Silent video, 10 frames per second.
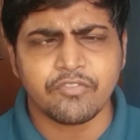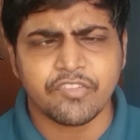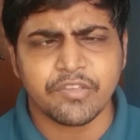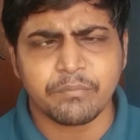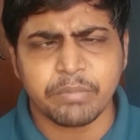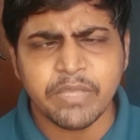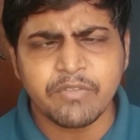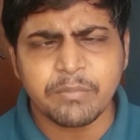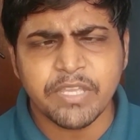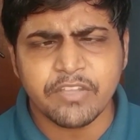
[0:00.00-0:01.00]
Team B
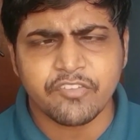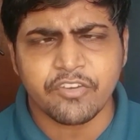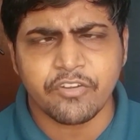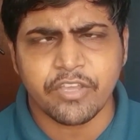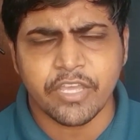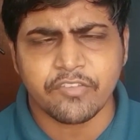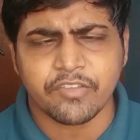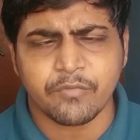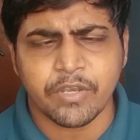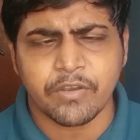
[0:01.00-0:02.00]
will be considered as
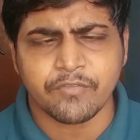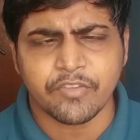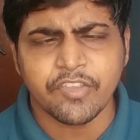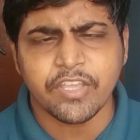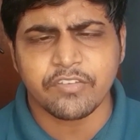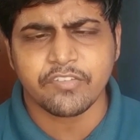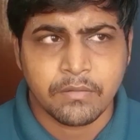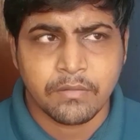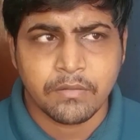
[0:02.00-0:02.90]
the winner of the set.